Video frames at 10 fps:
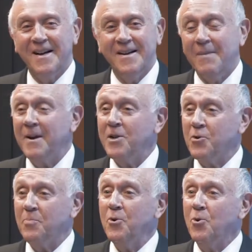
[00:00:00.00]
I'm an
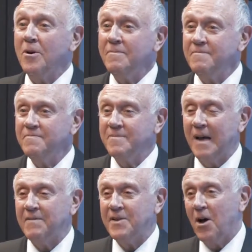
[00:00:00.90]
entrepreneur.
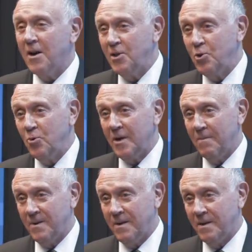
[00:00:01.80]
I've started two
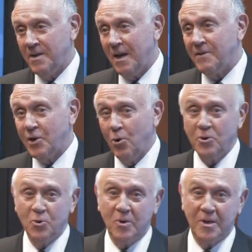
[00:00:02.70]
companies. I've
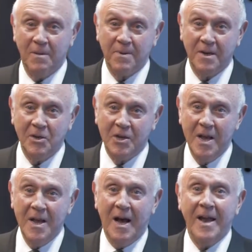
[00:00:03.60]
sold two companies.
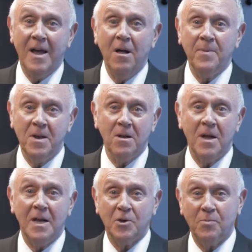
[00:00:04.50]
I help young
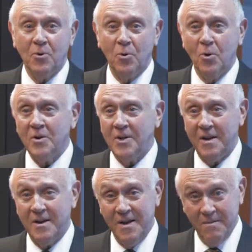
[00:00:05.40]
entrepreneurs
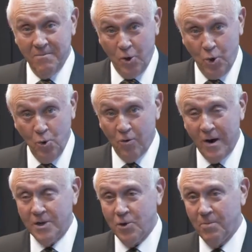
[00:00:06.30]
and mature
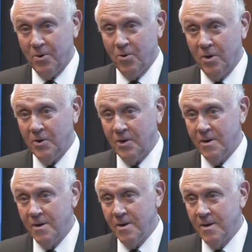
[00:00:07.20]
entrepreneurs
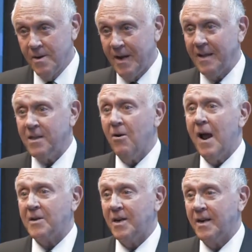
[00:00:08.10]
get their
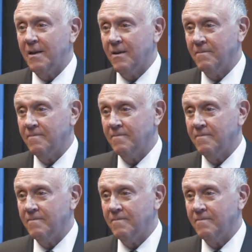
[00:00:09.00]
act together.